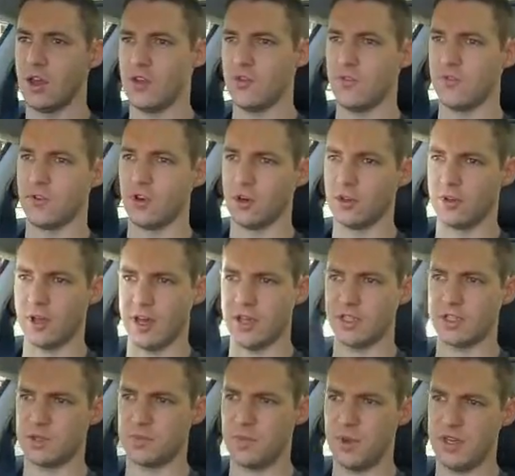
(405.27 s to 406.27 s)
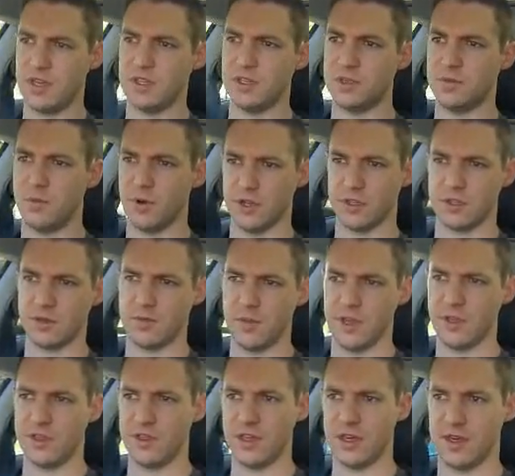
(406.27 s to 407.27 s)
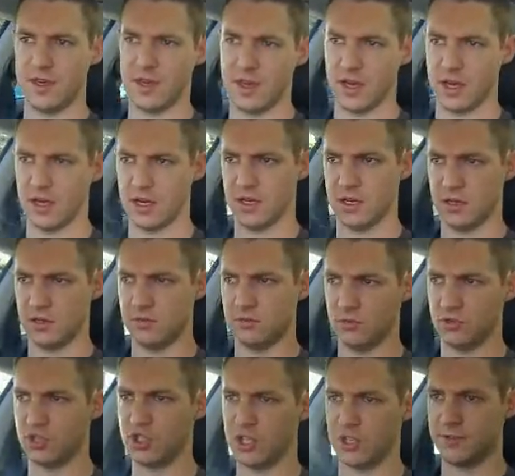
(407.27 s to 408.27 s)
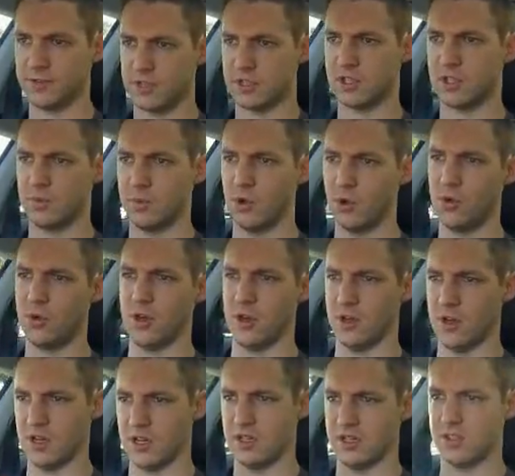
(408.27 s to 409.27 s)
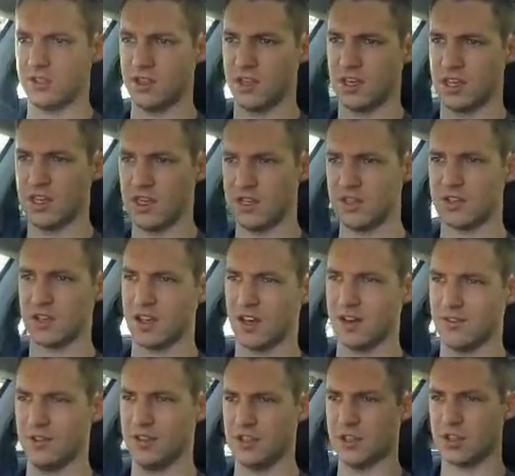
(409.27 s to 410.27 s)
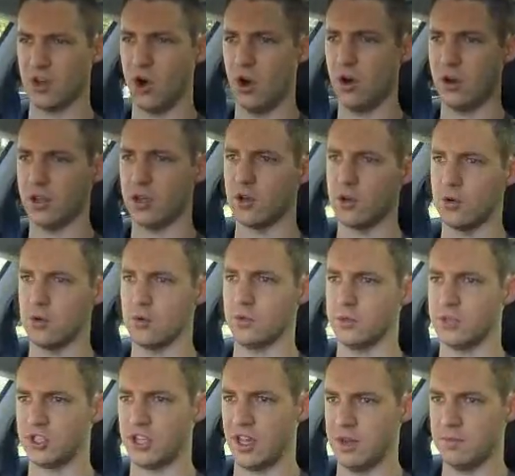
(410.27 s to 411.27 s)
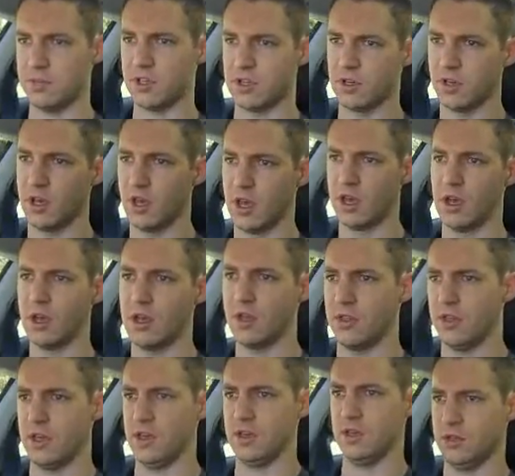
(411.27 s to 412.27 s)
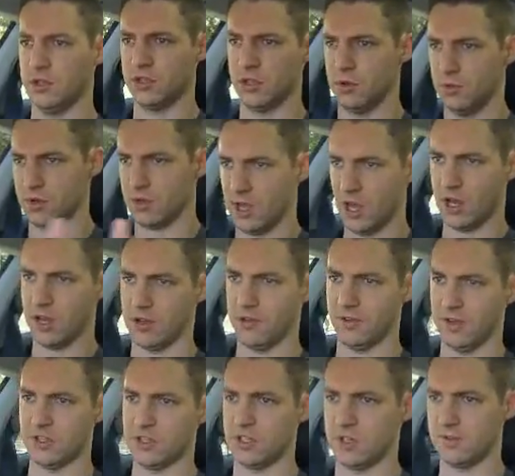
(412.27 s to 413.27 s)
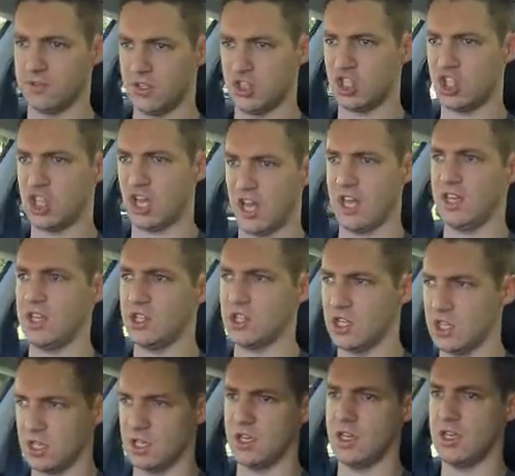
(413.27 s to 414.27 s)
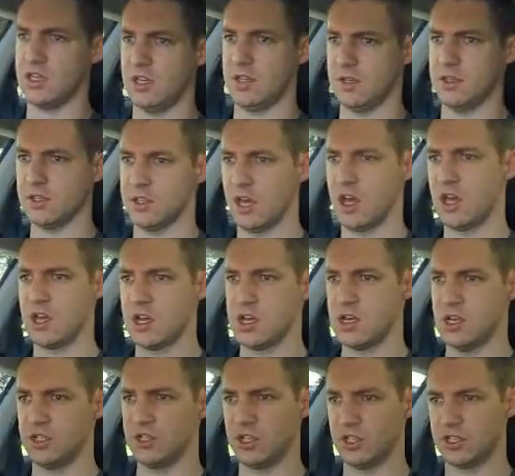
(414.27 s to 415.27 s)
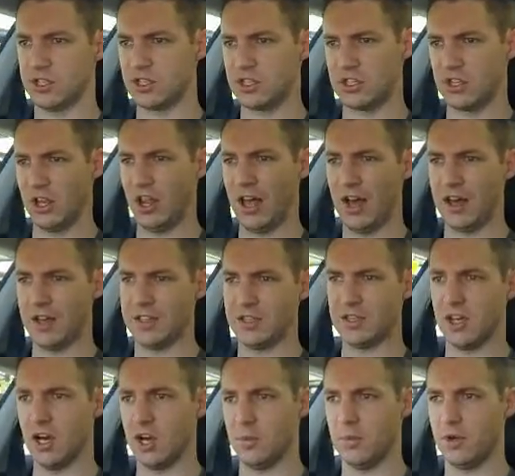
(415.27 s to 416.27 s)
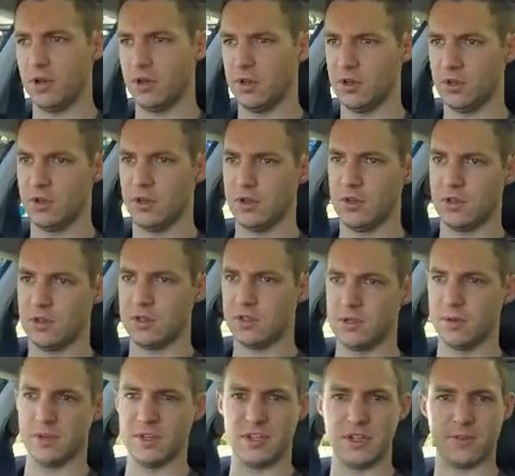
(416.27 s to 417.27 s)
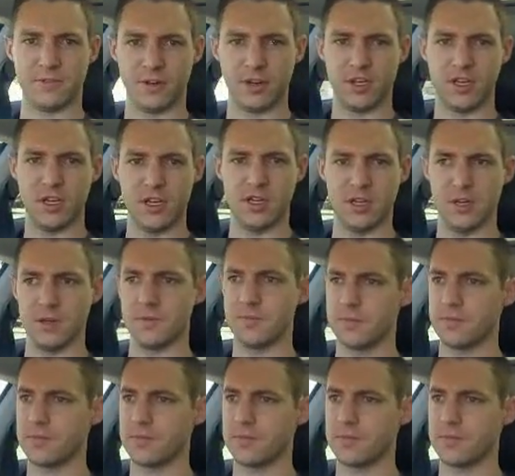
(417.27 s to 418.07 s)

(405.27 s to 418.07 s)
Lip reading: you've got 8 speeds, but to make the shift smoother, the gears are kind of on this conical shaped thing. So it kind of, instead of changing gears, it just slides up to a different gear.